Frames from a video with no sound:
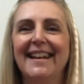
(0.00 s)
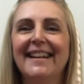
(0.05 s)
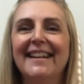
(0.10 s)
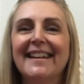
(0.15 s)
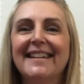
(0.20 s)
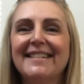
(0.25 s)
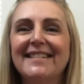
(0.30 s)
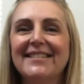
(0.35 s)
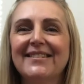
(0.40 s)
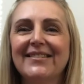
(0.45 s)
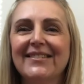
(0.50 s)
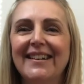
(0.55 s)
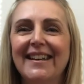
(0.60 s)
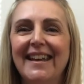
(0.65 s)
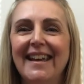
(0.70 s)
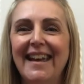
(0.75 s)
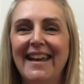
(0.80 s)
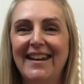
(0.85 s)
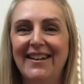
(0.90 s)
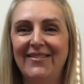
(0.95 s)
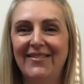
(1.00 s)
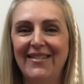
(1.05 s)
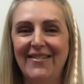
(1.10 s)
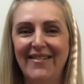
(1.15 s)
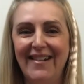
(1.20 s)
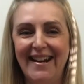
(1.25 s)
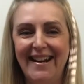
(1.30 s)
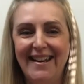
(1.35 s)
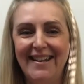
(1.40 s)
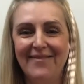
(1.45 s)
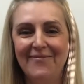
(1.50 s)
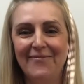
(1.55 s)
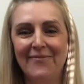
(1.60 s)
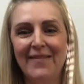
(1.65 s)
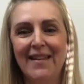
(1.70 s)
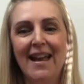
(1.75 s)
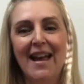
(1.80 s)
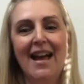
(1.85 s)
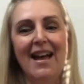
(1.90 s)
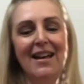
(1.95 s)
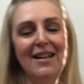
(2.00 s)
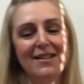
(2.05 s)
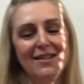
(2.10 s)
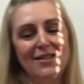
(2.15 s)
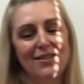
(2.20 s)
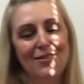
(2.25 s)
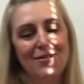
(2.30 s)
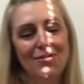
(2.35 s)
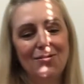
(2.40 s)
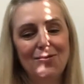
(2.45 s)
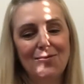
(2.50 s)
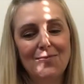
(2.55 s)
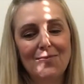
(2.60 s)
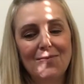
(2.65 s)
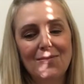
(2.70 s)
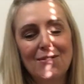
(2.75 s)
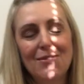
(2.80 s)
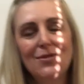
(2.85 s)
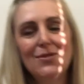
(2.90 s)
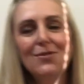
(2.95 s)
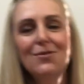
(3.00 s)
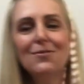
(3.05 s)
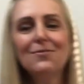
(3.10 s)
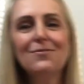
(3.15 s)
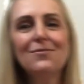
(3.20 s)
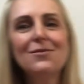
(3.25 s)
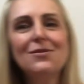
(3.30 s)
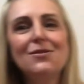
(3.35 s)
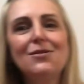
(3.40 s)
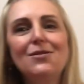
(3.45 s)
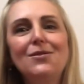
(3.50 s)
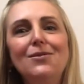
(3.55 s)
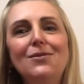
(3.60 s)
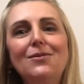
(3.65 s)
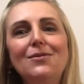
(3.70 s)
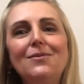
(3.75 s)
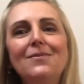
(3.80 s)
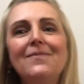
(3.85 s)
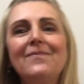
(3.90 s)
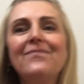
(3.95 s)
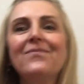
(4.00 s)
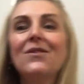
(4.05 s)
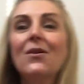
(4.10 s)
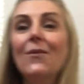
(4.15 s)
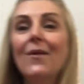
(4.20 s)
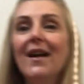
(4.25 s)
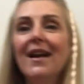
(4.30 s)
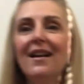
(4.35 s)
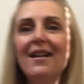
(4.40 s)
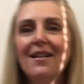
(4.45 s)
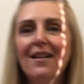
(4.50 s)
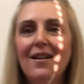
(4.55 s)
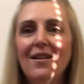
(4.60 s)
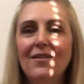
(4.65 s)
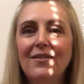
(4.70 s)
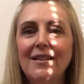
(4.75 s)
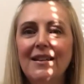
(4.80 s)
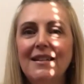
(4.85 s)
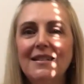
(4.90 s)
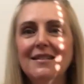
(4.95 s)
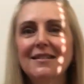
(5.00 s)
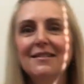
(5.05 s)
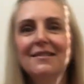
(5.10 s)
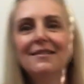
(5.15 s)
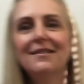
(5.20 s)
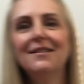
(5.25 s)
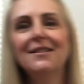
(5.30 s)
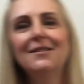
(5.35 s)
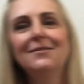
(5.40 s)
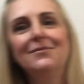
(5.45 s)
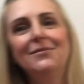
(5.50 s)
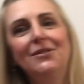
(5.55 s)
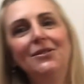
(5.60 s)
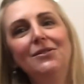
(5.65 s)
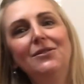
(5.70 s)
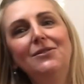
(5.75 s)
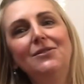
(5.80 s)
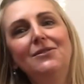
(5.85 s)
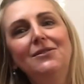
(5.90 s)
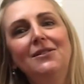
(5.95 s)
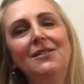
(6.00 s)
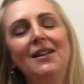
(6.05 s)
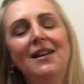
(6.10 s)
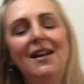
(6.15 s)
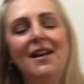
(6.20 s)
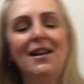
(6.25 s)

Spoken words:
Let's do it again. Are we ready? Zoom, zoom, zoom. We're going to the moon.